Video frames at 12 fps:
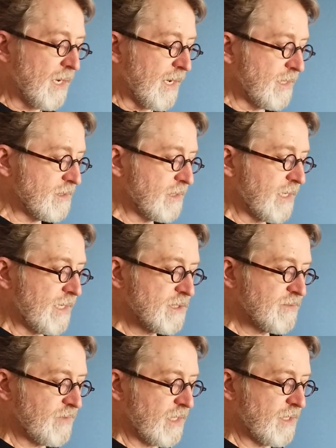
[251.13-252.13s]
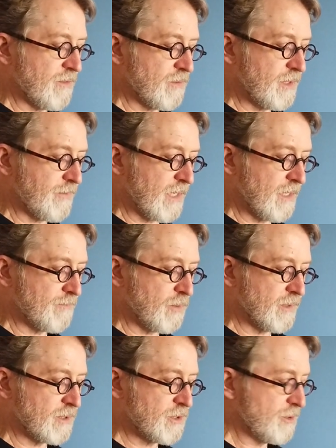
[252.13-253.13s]
And in the case of the
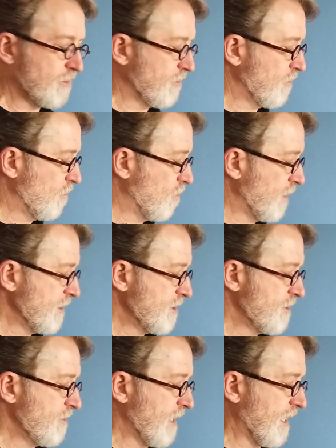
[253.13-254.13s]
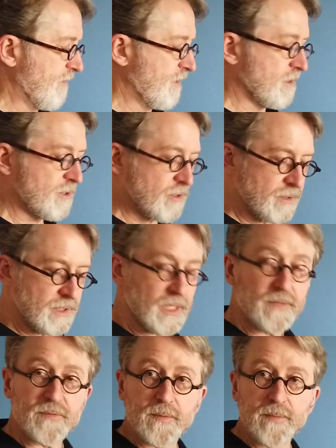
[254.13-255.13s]
A35.2, once you have it turned
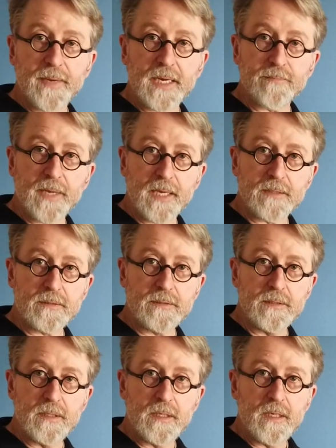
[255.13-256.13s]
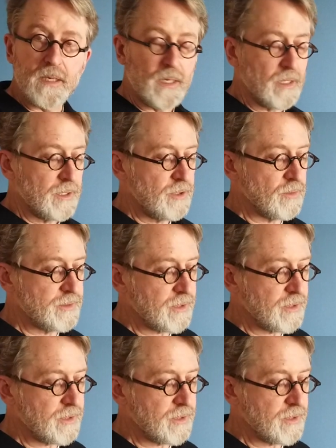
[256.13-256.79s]
on from the back panel, you'll